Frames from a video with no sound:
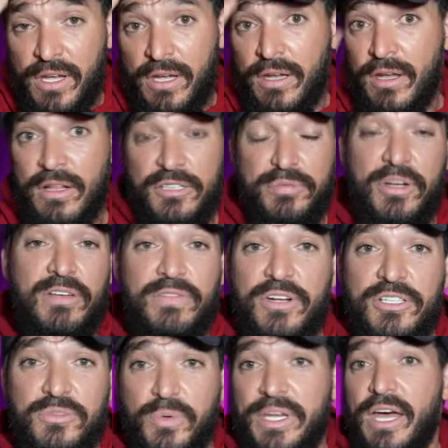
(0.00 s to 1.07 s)
There's plenty of
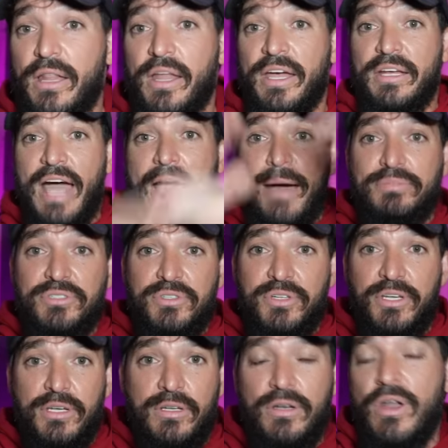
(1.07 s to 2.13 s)
videos where we get like
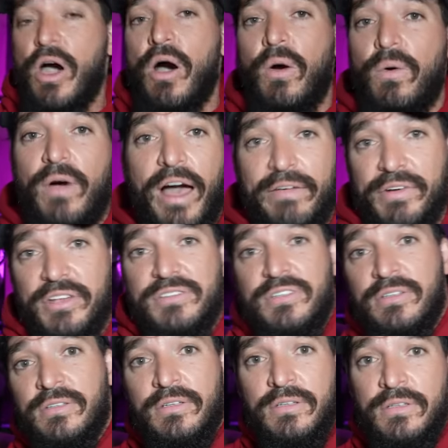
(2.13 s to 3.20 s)
absolutely no
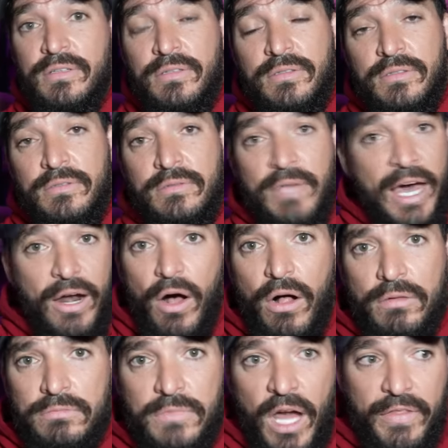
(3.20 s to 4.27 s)
evidence at
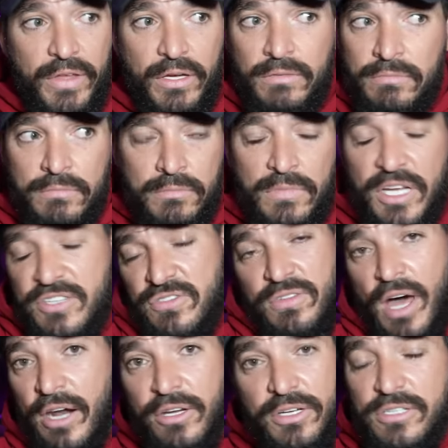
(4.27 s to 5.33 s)
all. Nothing. It's
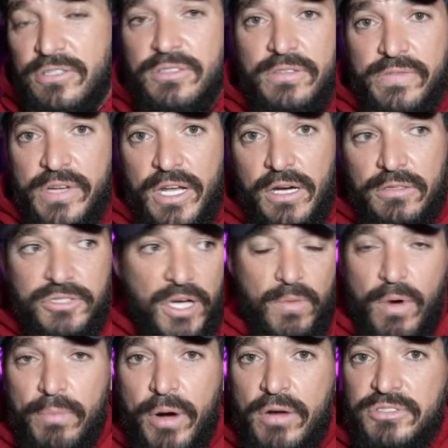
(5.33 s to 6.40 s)
not a good YouTube video, so I
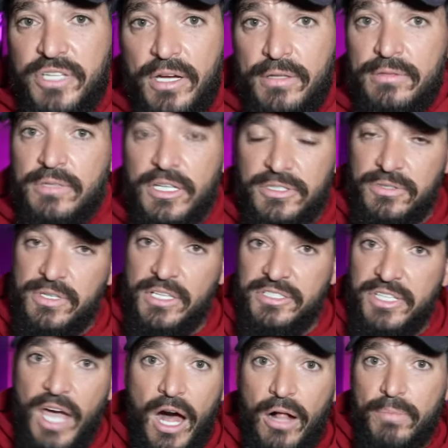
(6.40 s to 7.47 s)
won't post it. Guess who takes
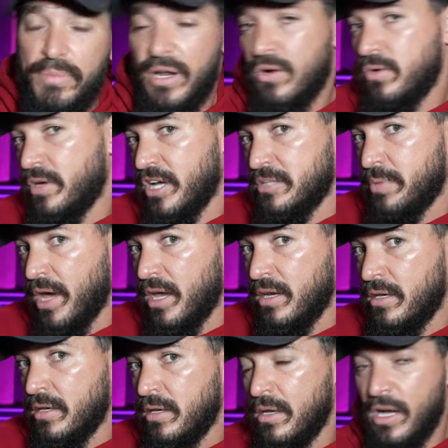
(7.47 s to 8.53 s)
the L, but who gets paid?
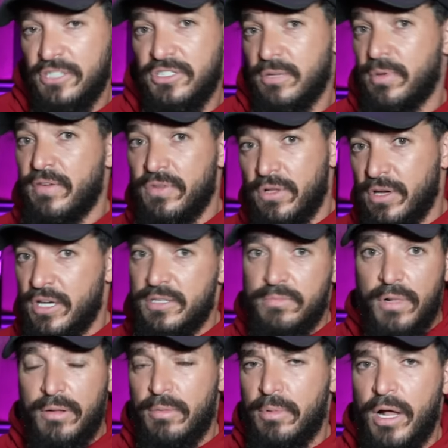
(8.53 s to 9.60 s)
I still have to pay for location,
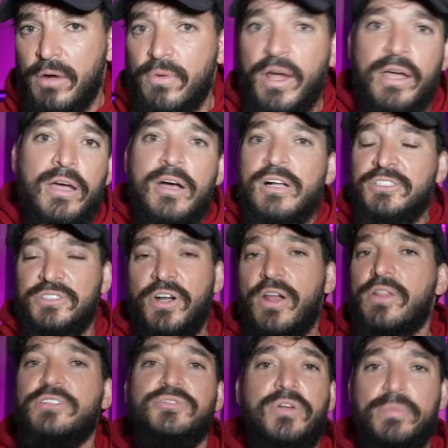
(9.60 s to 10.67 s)
blah, blah, blah, right? So none
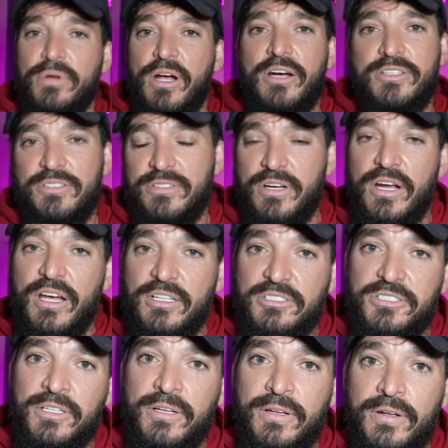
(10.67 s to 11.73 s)
of those repercussions are
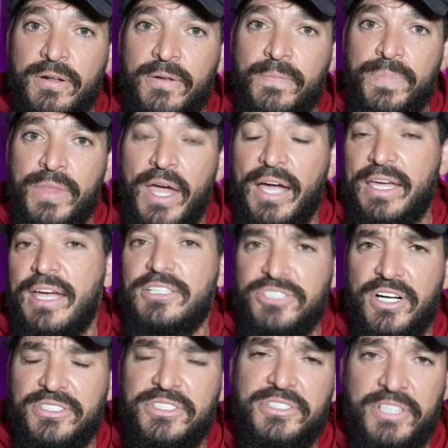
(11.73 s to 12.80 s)
his. I can't
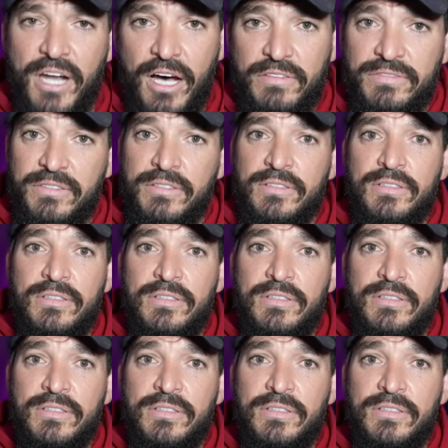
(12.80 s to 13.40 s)
stress this enough.